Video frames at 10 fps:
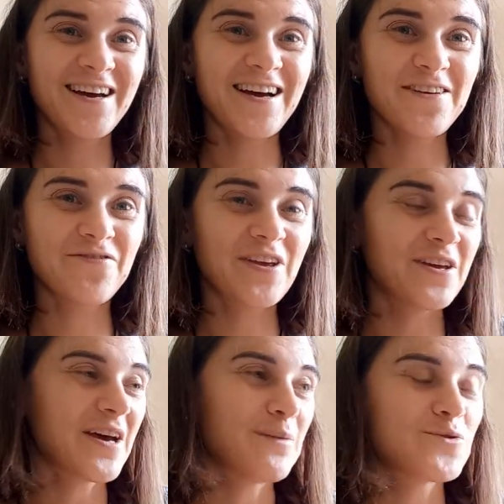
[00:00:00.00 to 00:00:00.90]
I
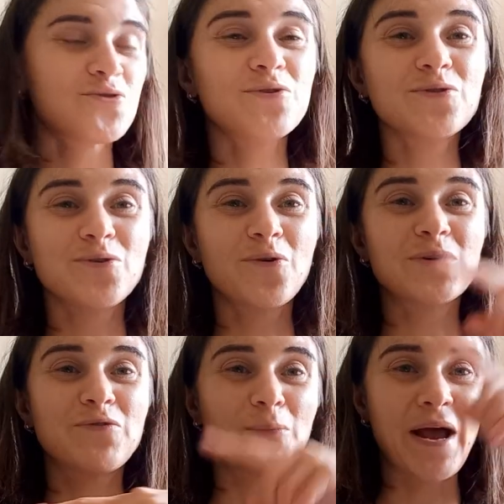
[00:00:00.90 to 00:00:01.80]
think, I'm sure you know it
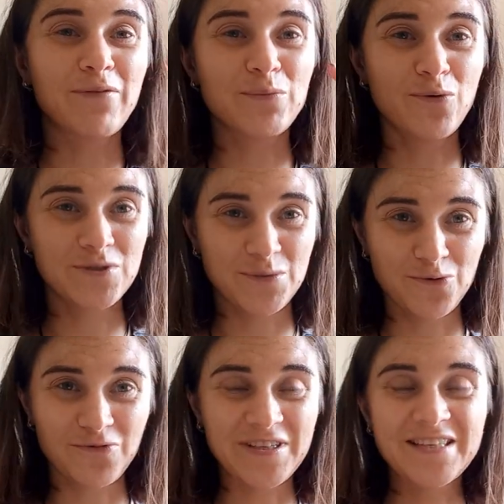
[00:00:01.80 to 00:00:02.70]
from Harry Potter
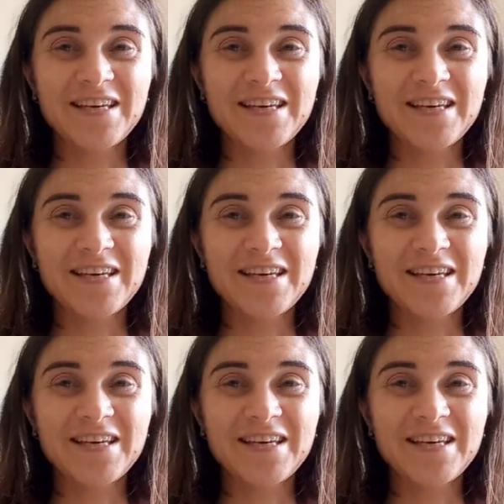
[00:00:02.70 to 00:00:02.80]
movies.